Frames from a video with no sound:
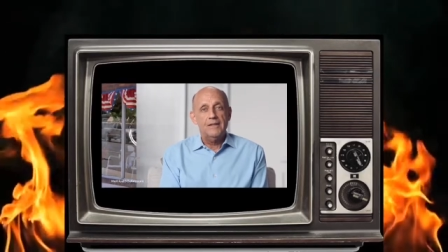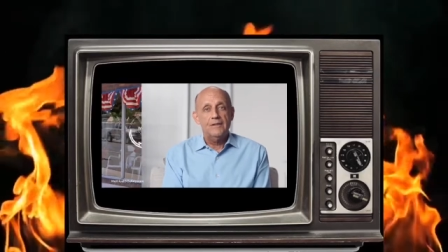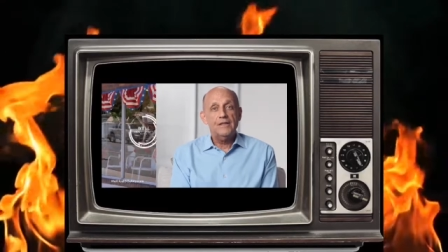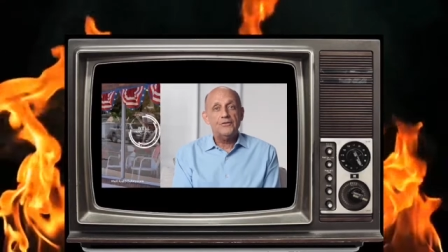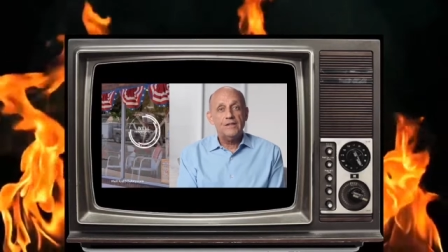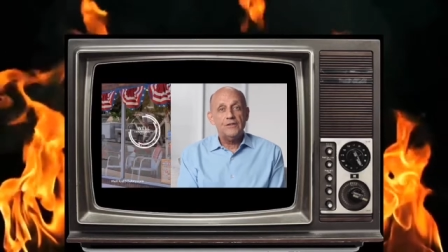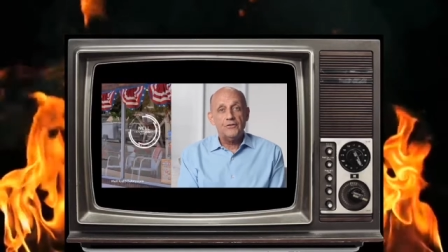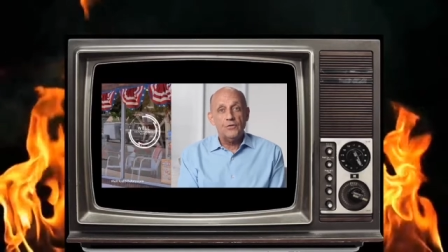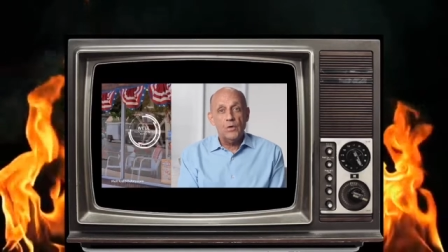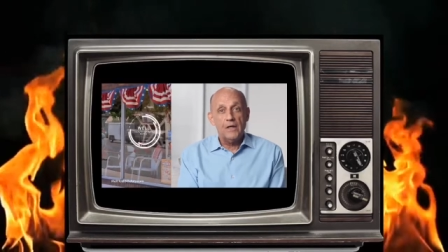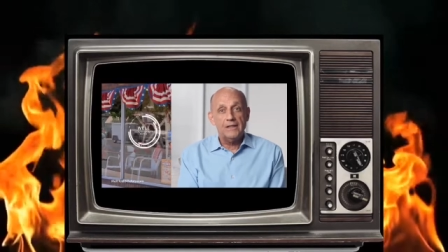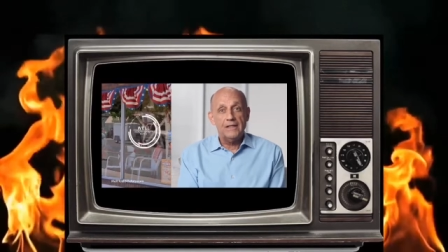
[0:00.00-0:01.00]
This is
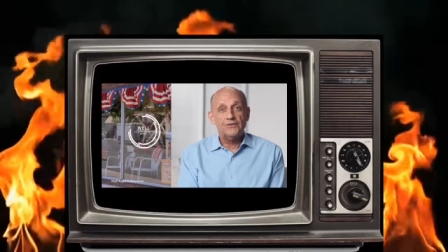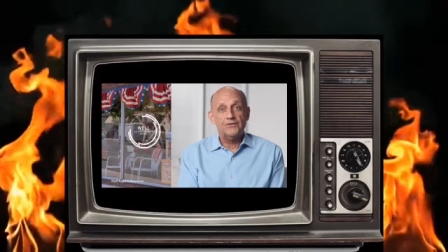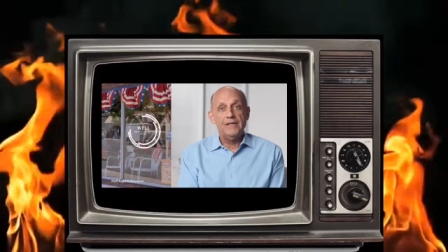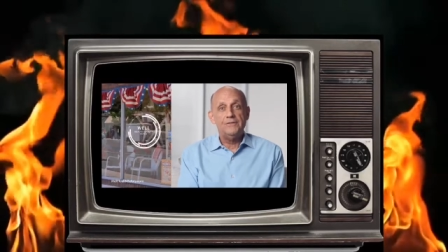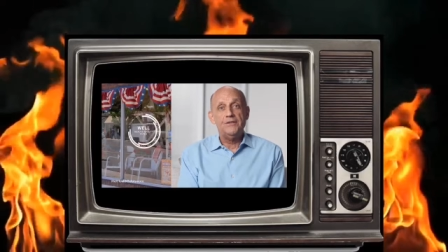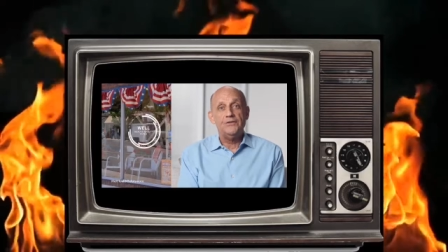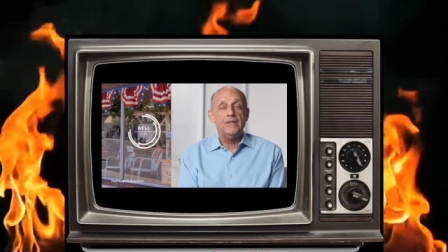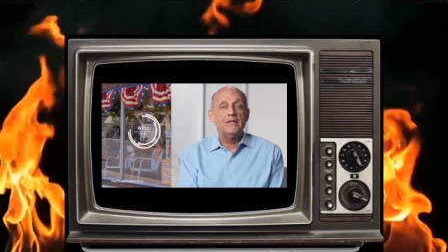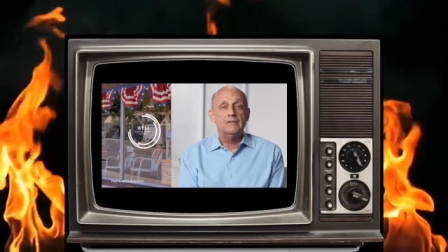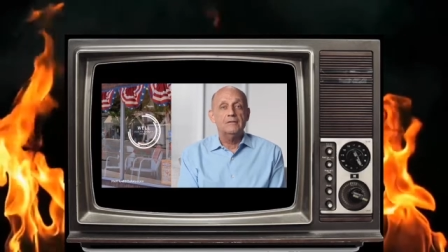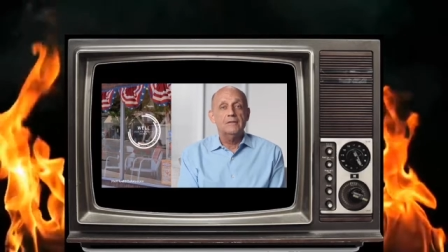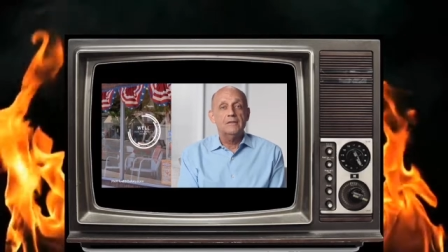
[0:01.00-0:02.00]
the Well Health Safety
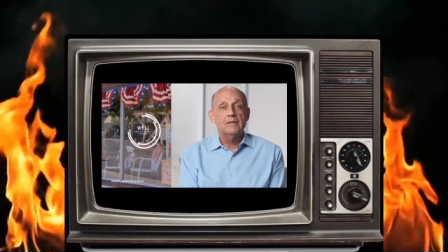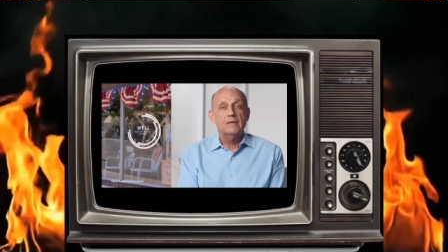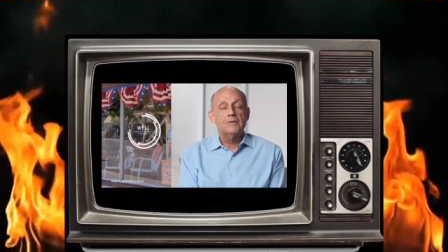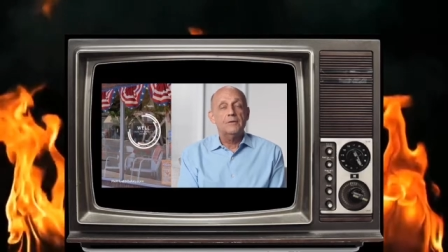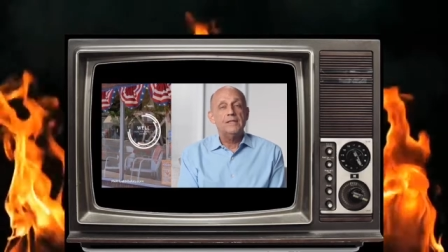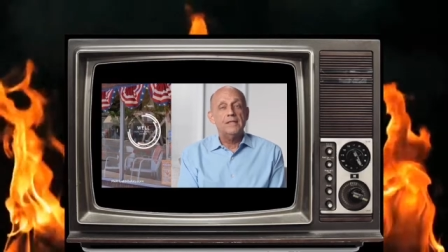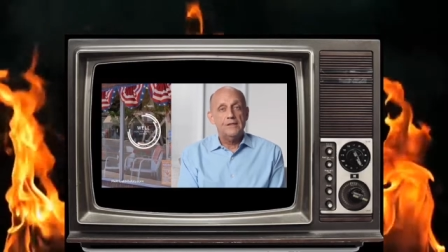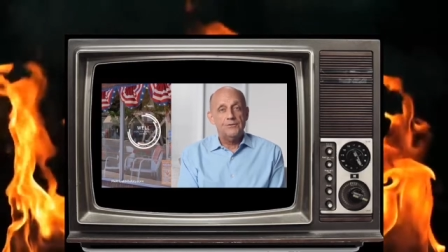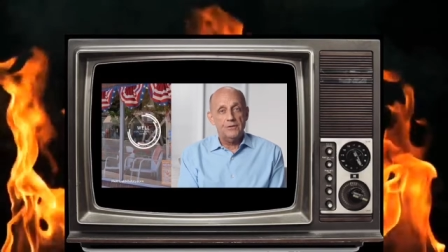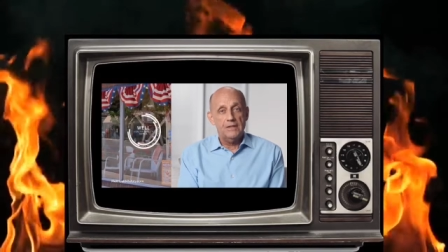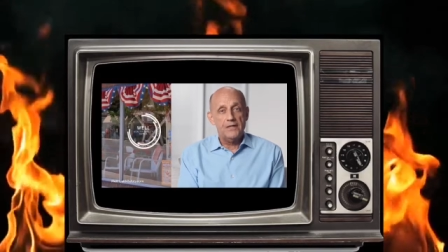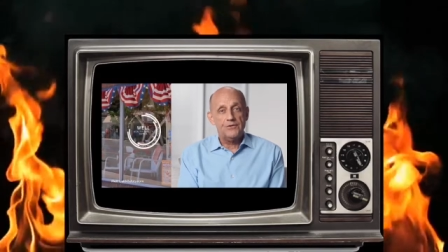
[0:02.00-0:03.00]
Seal from the
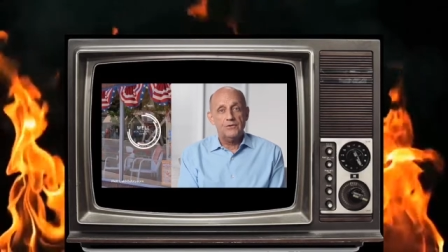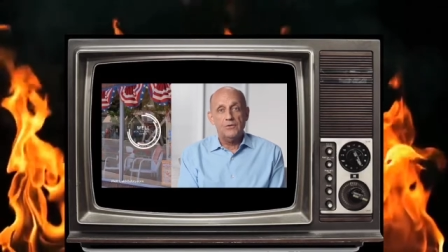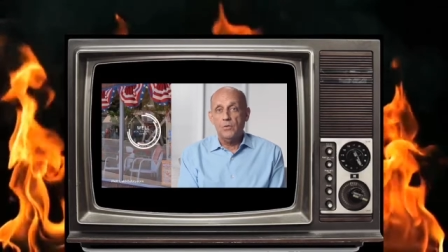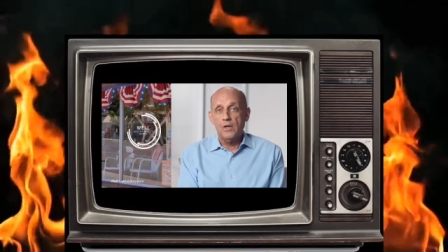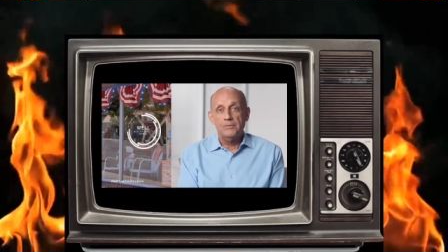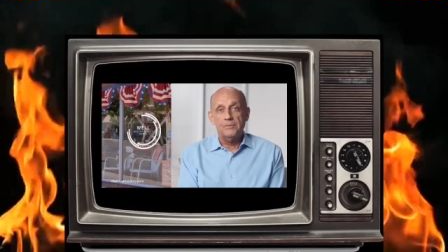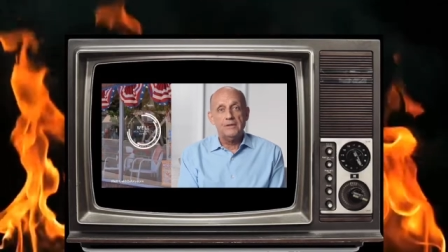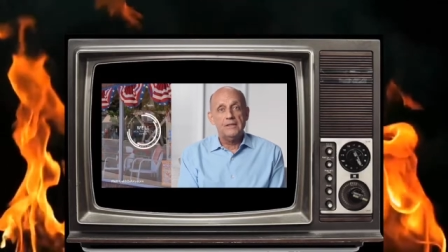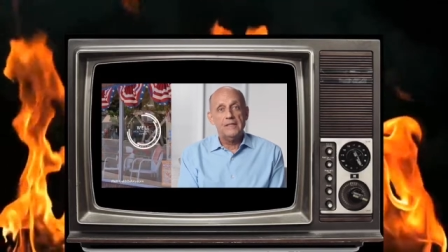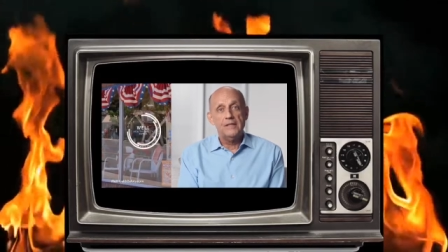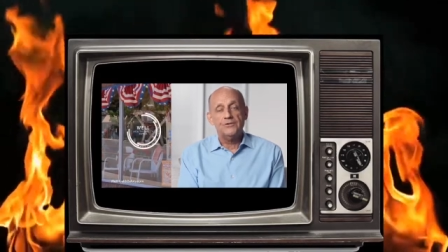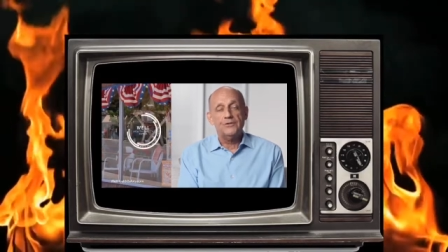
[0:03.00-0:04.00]
International Well
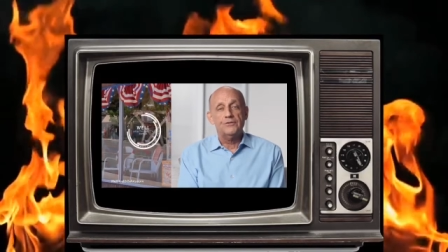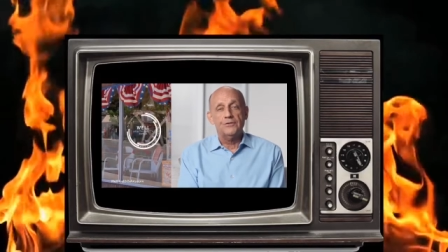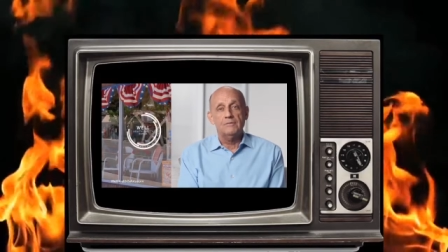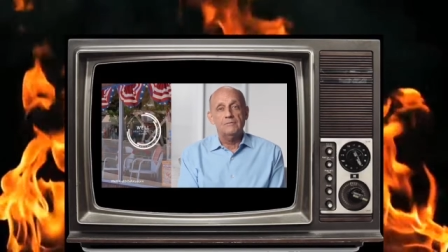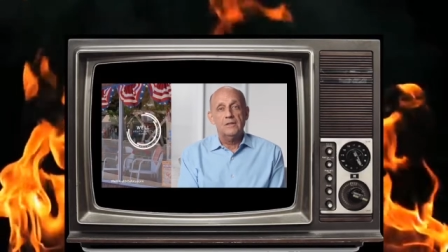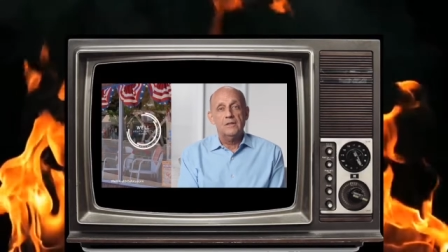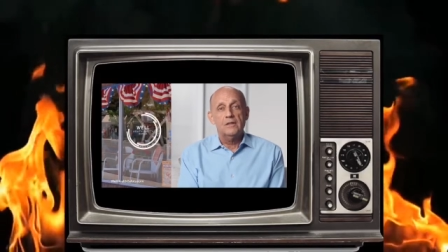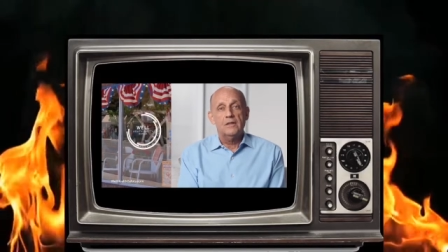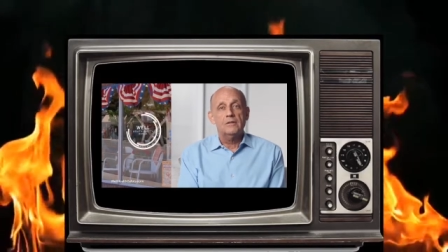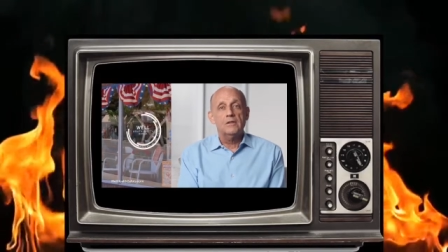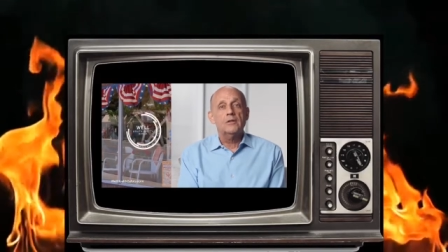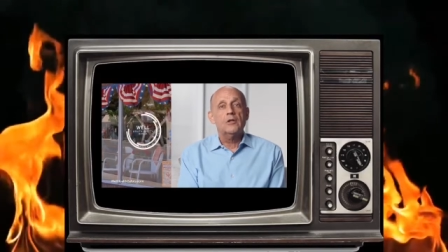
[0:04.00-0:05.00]
Building Institute,
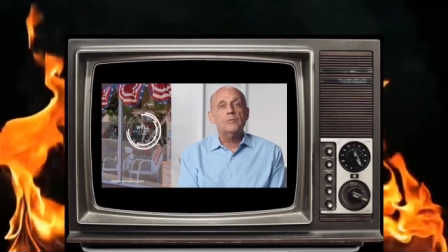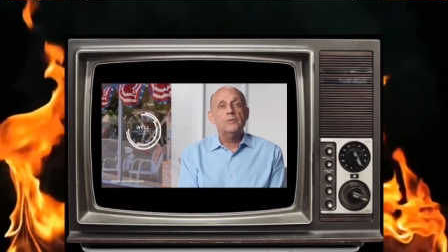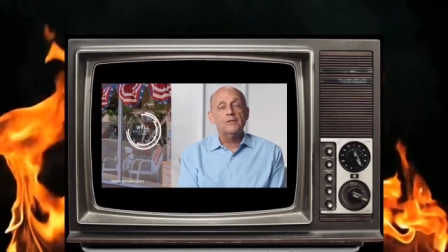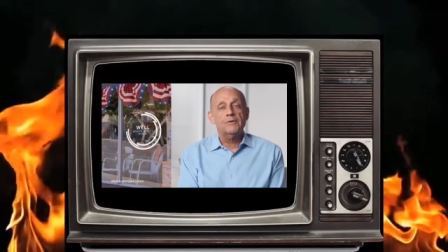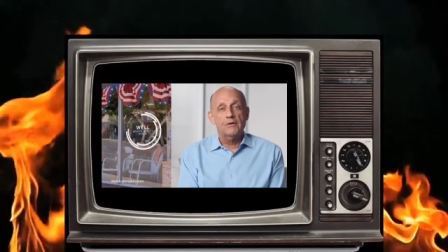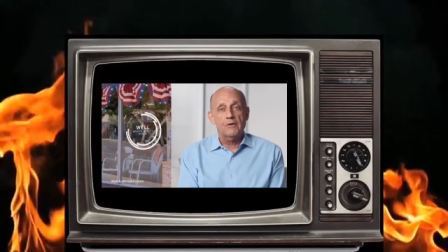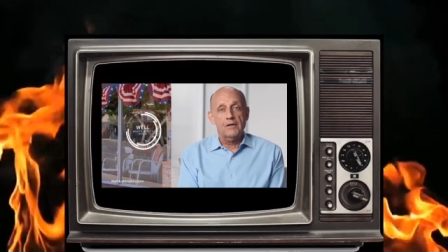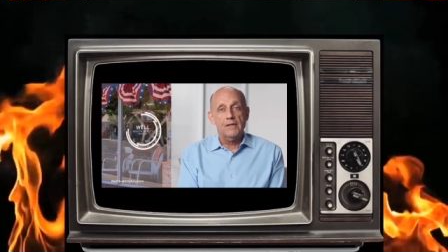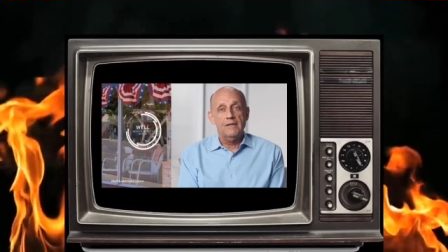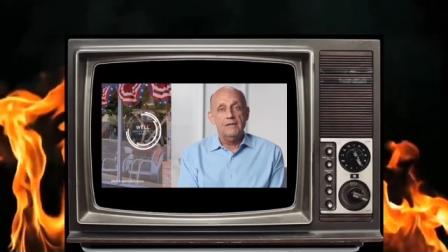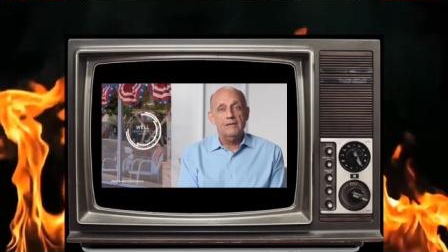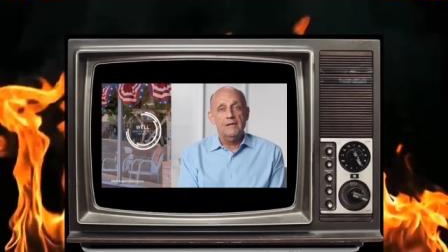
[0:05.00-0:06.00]
the global
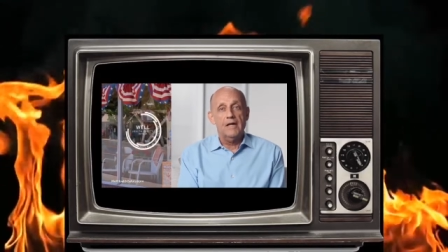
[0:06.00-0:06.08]
authority